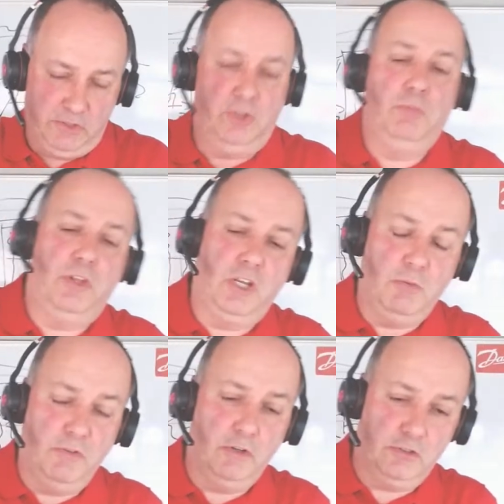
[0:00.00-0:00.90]
or something, and
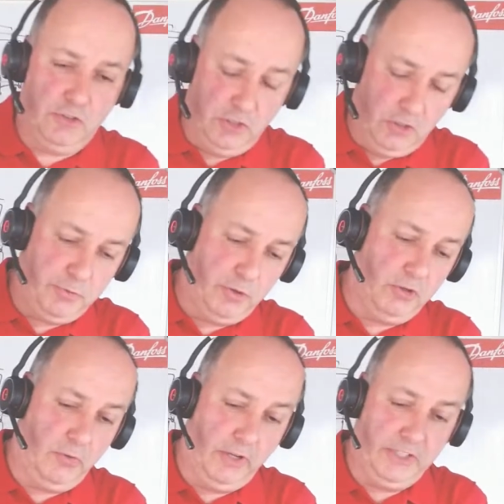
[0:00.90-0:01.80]
we've got to chill the
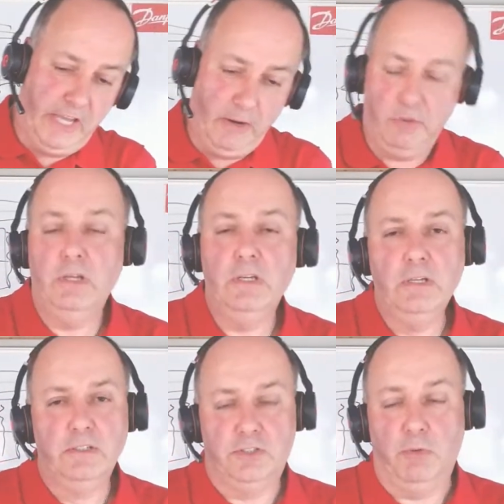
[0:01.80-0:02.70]
product right down.
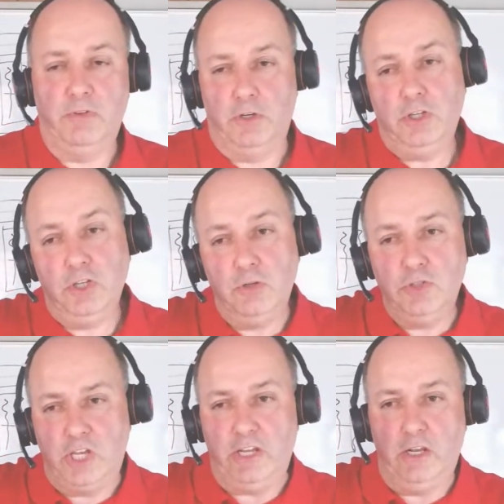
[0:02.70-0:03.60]
So we've got a
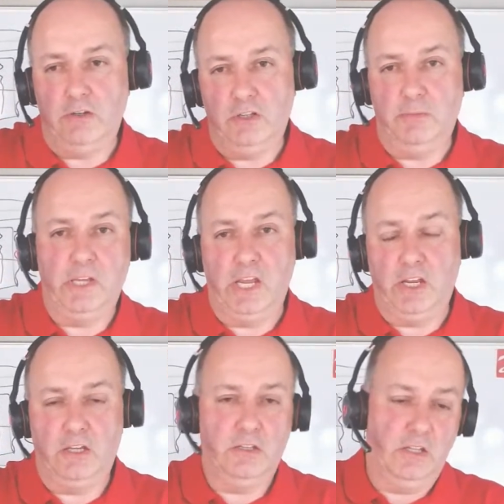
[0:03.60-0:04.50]
huge heat load at the
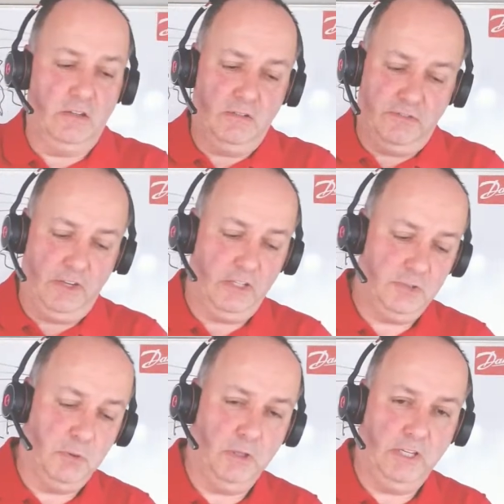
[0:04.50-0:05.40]
beginning and then a fairly
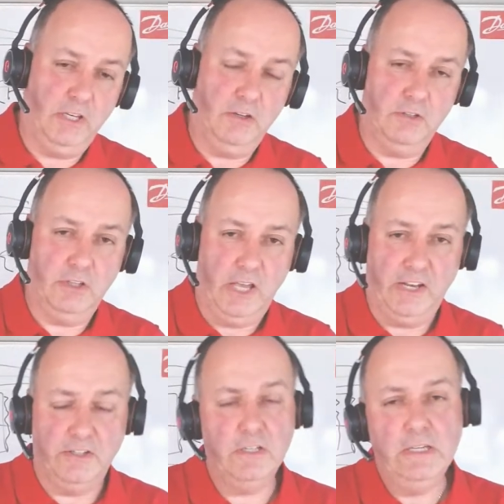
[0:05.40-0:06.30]
small heat load at the
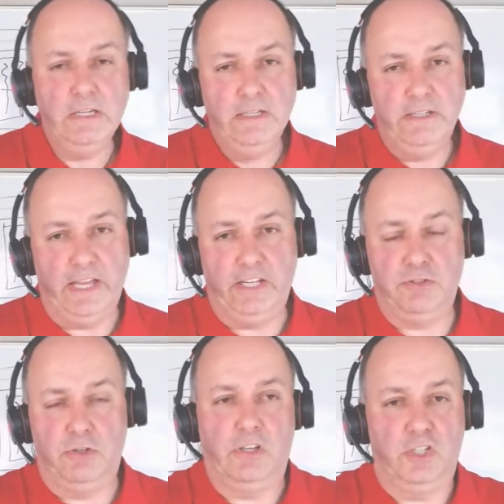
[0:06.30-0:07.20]
end.
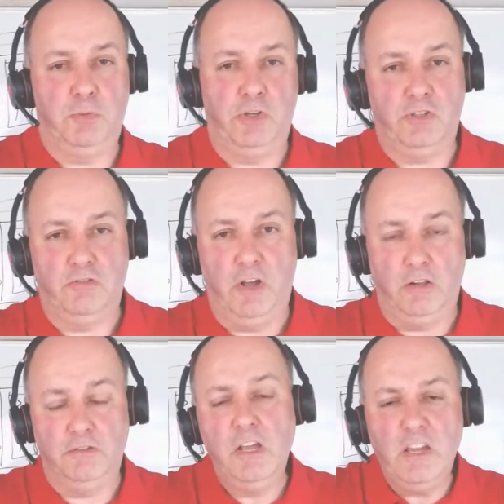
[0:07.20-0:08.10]
Electronic expansion
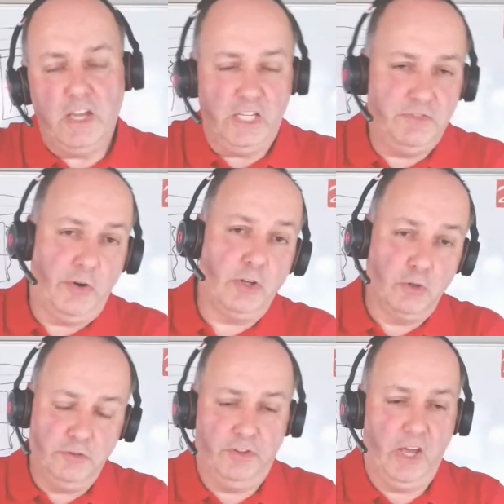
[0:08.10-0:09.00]
valve is very
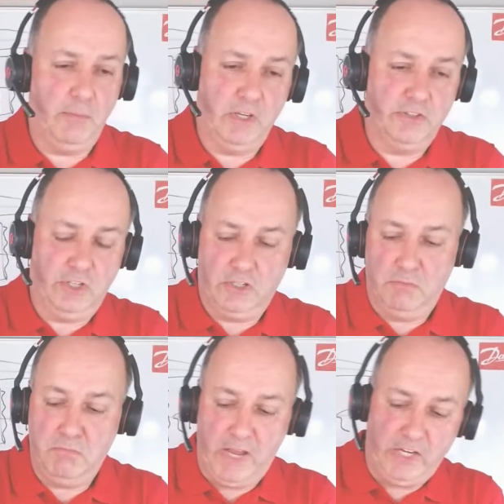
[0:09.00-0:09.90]
good for that because it
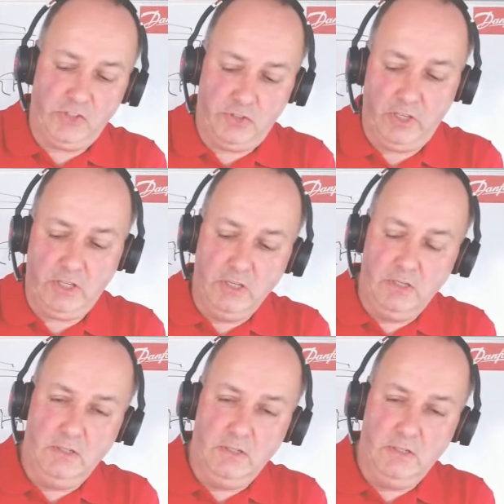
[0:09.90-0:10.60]
can manage the